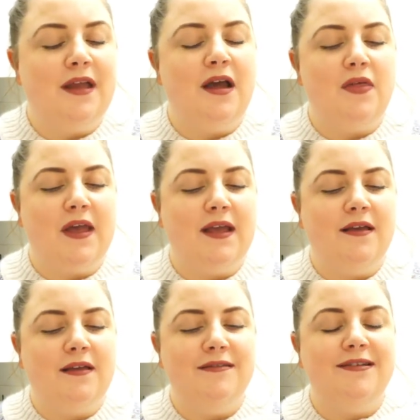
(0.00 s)
I
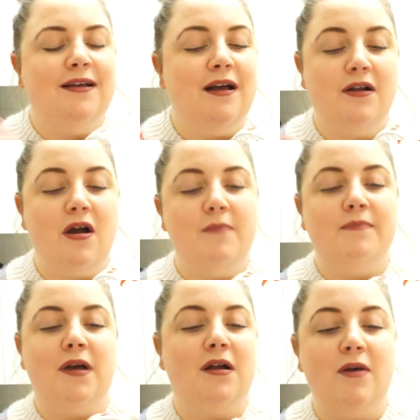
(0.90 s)
think. I
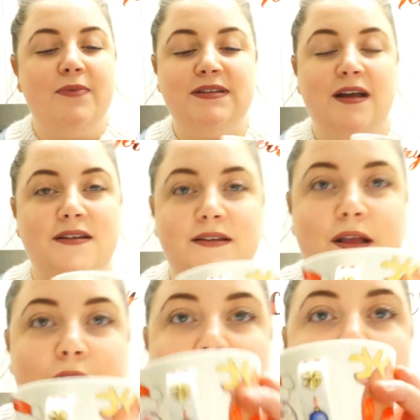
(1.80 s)
can't be certain
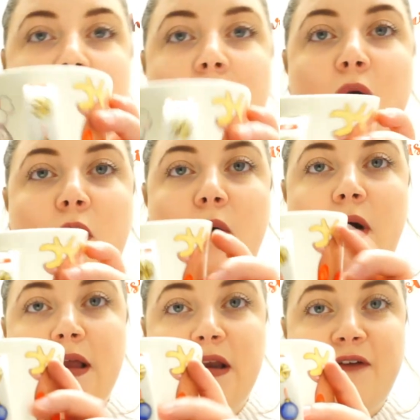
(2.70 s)
though. What
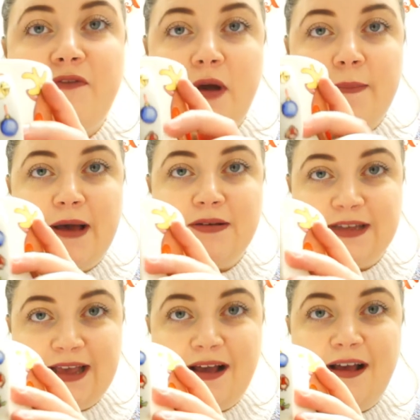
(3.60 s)
I love about
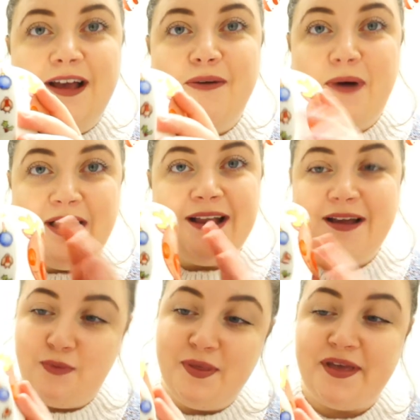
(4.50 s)
it,
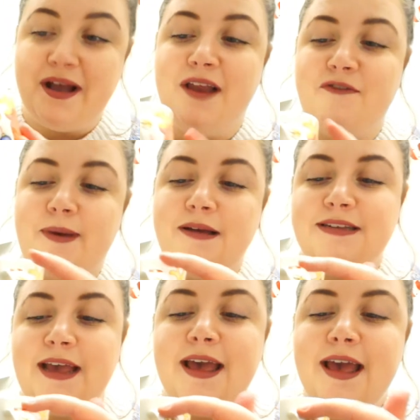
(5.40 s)
one thing I love about
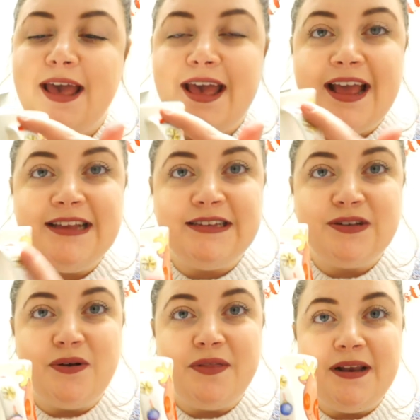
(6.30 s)
it, is it's
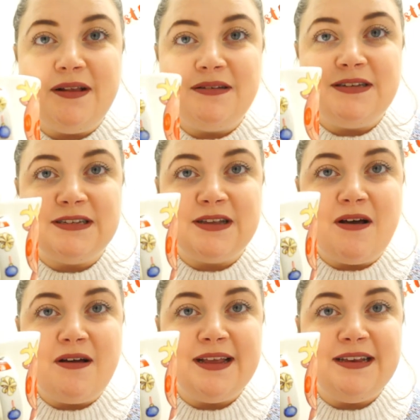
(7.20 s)
got the little
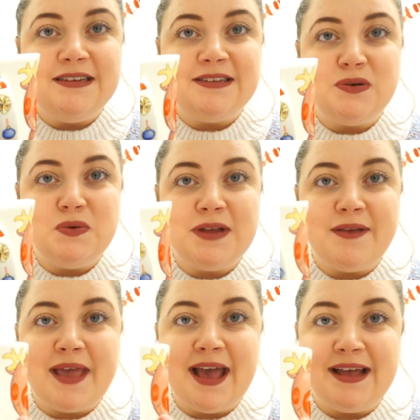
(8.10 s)
designs all down
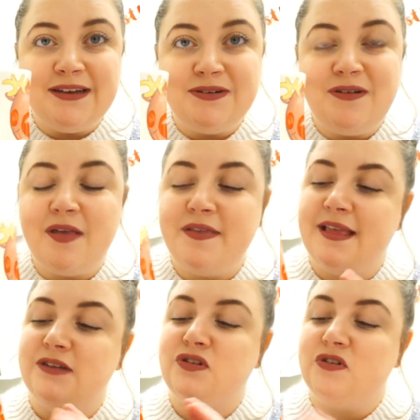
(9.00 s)
the handle. I think
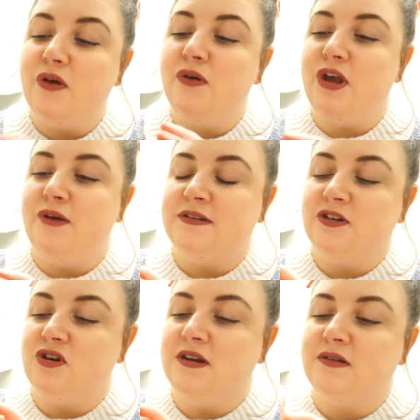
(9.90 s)
that's so cute. It's
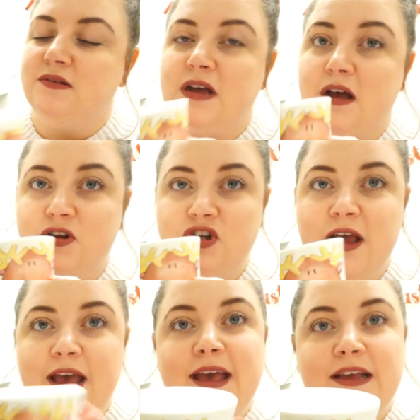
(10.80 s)
such a nice little touch.
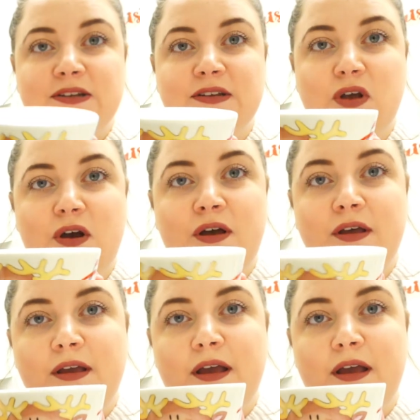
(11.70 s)
So it's got